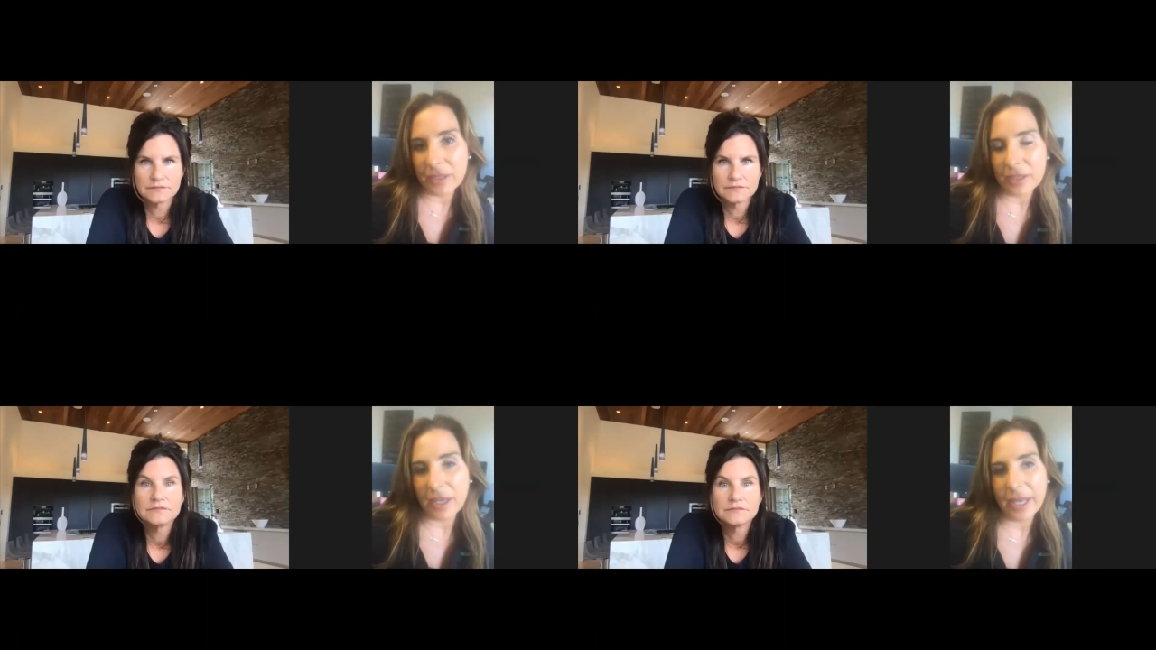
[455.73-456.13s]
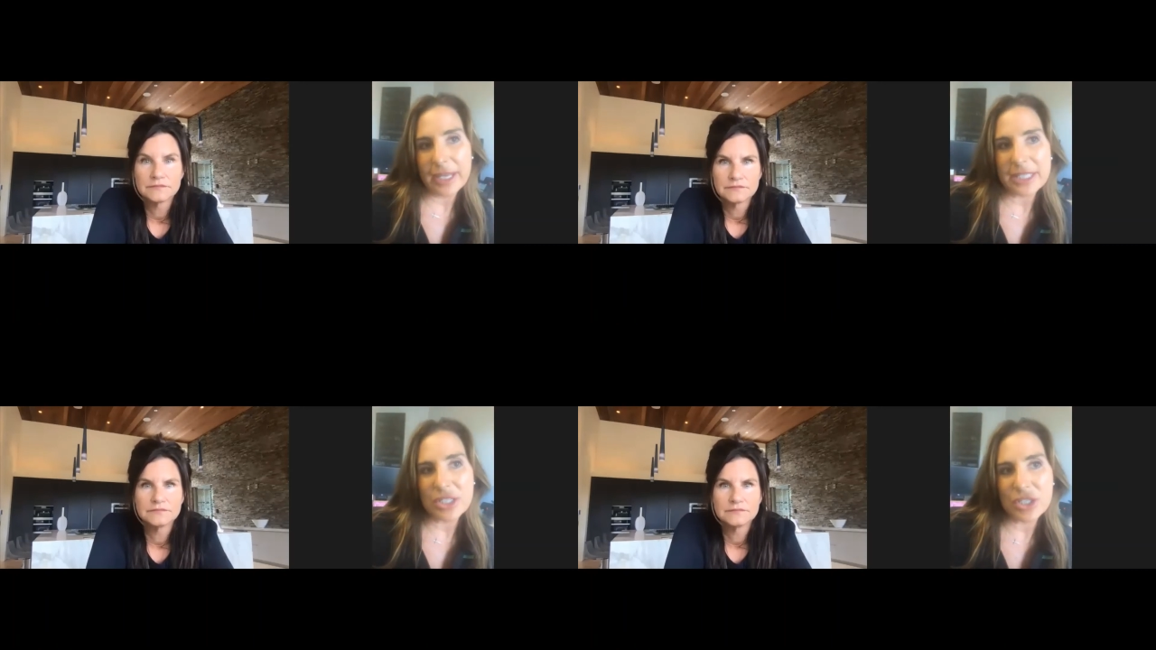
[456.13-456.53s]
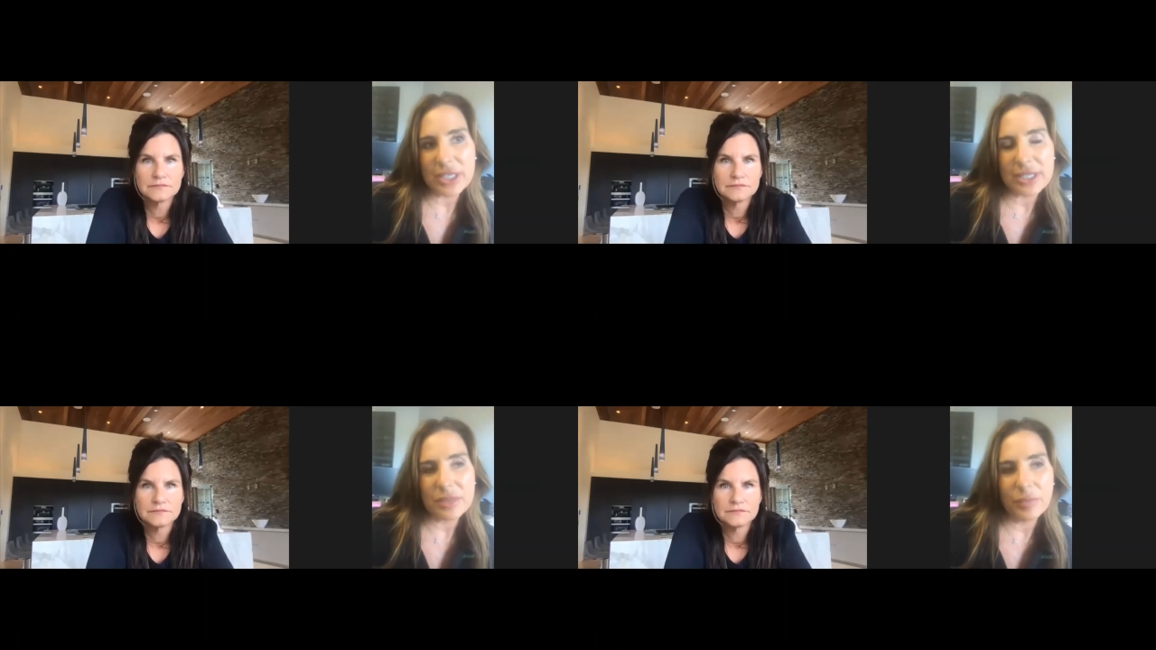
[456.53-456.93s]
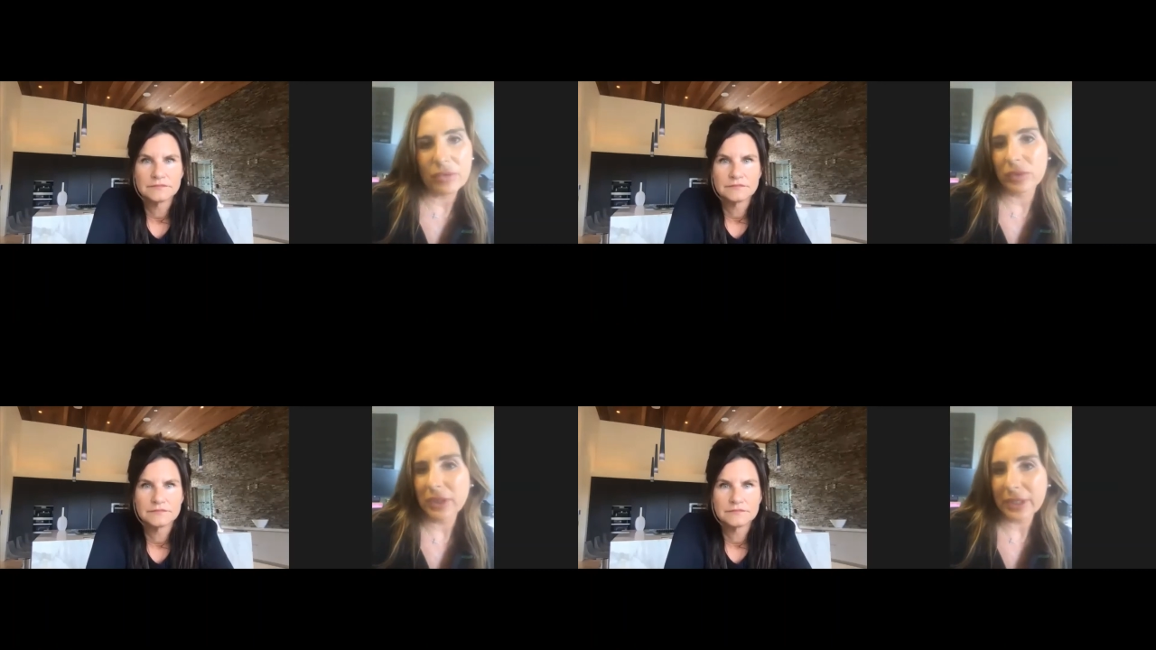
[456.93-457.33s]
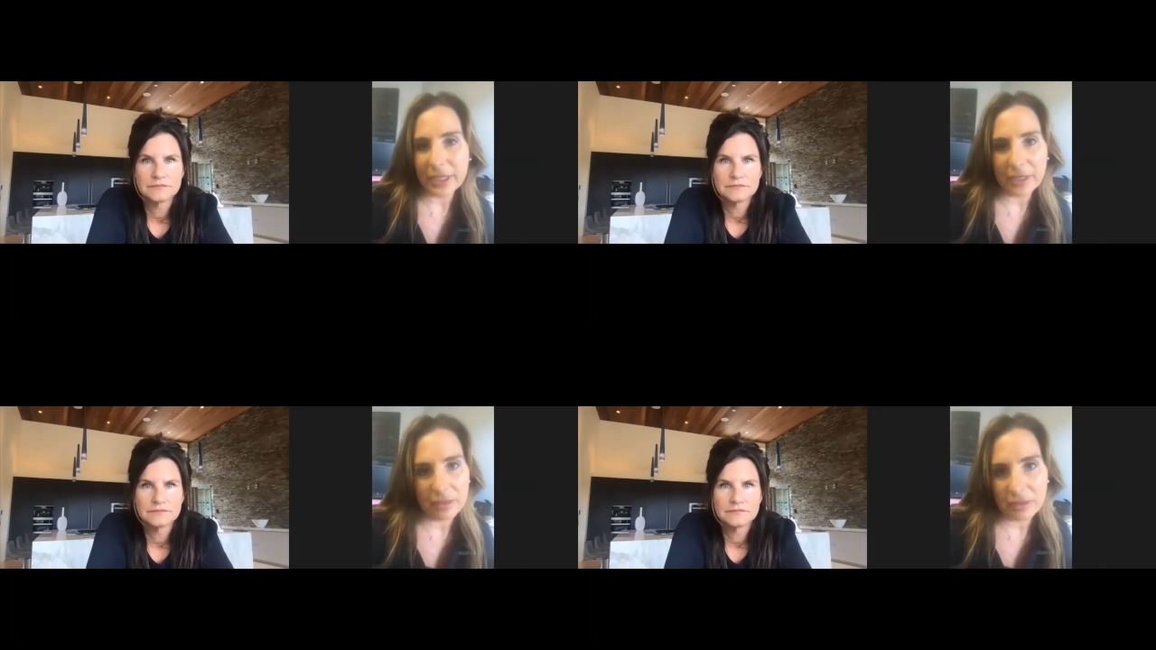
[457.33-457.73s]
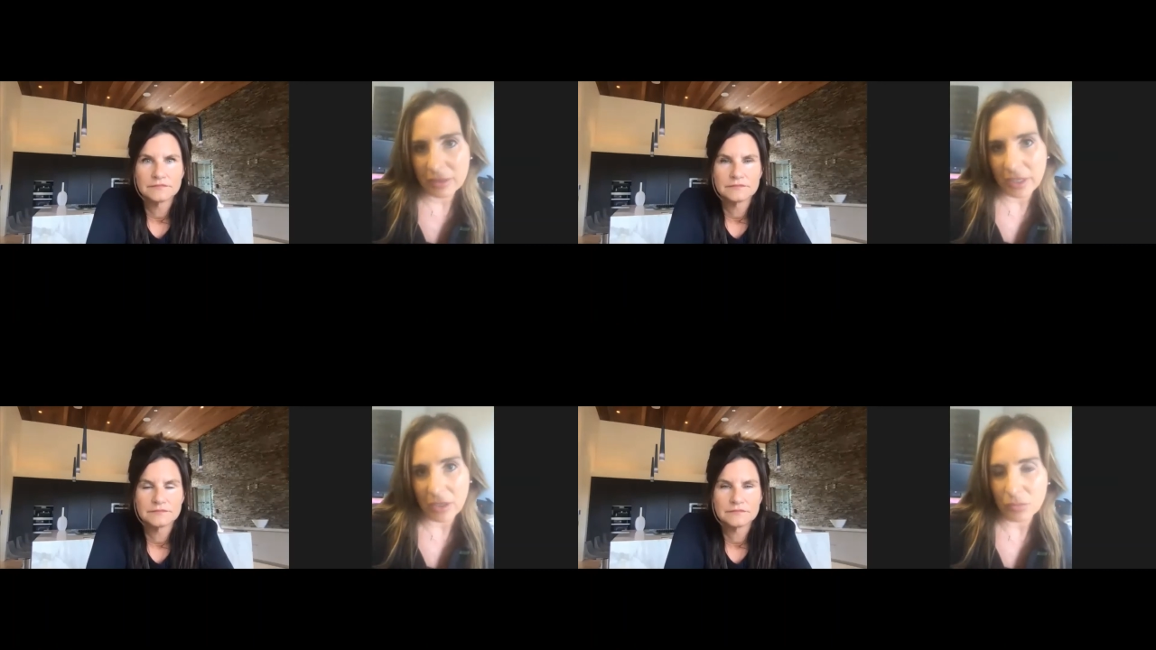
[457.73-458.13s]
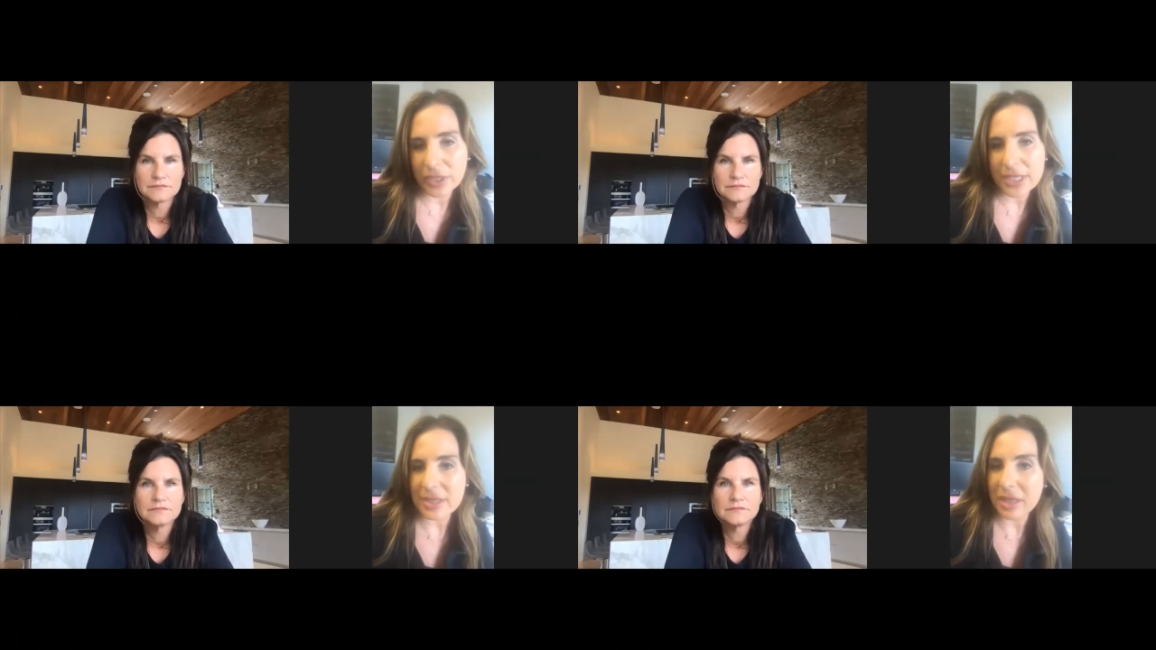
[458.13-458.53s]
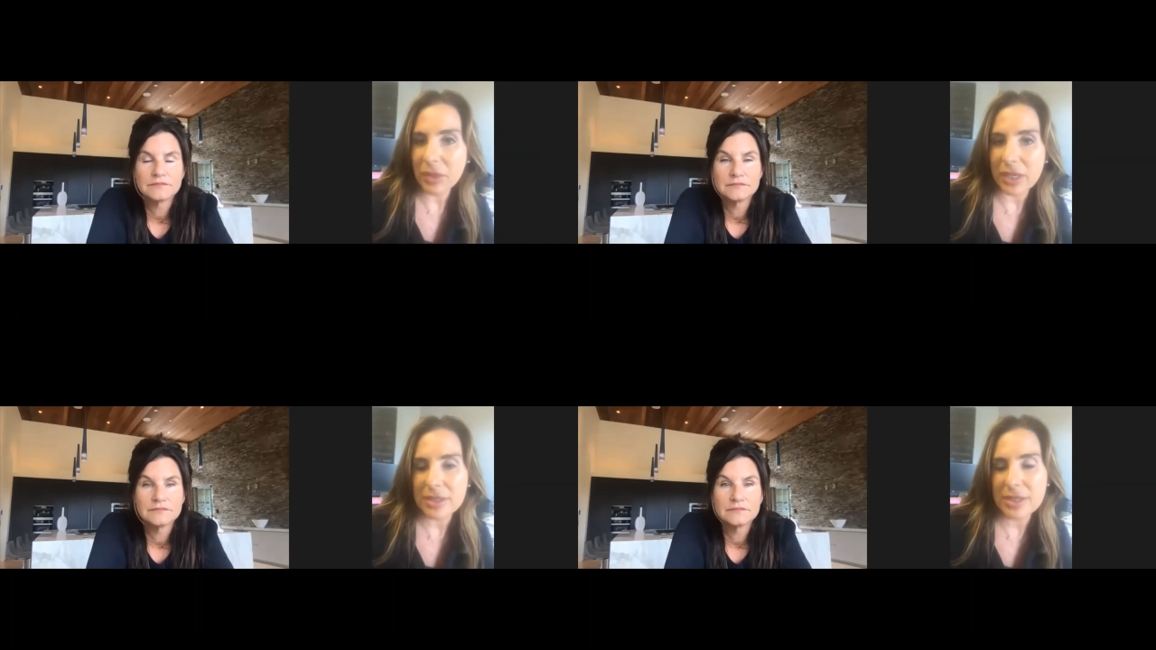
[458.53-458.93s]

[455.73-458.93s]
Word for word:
Speaker 1: And it's just been really, you know, pretty seamless.